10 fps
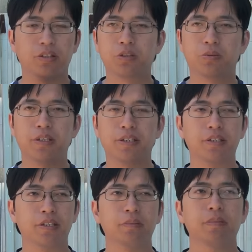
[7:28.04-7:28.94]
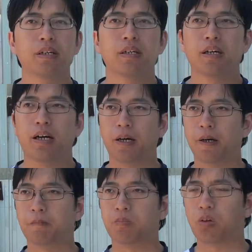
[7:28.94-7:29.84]
Korean team.
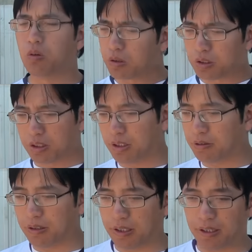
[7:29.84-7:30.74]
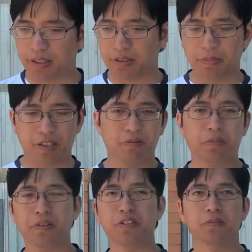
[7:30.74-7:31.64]
Also, as a matter of
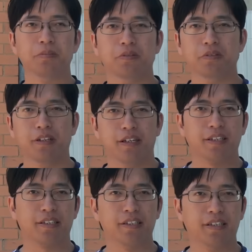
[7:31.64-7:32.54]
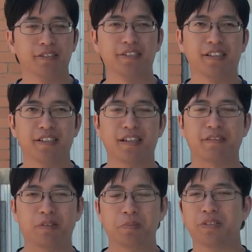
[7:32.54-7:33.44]
principle, it's kind of
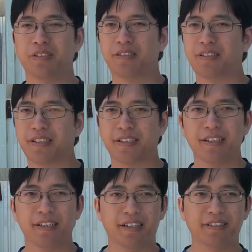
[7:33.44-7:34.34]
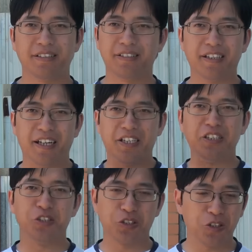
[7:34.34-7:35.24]
like representing a certain
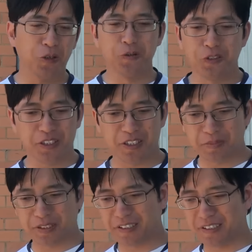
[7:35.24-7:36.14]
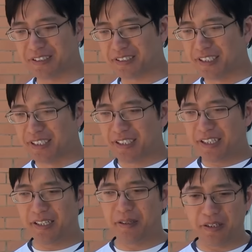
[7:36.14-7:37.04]
Asian culture here, because
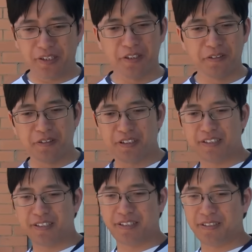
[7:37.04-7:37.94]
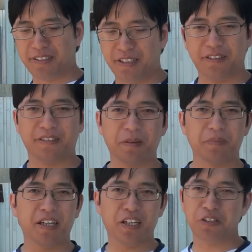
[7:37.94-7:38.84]
I know there's this stereotype
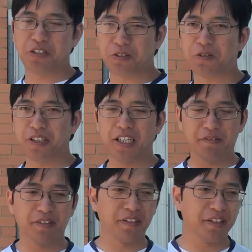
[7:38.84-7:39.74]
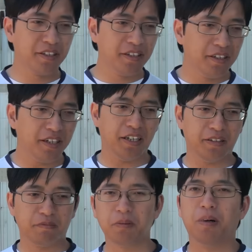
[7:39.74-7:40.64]
that Asians are good at everything,
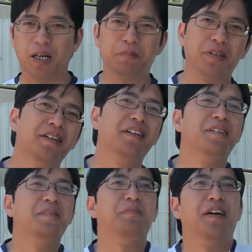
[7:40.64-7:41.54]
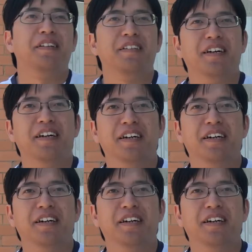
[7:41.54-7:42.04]
and we might be, but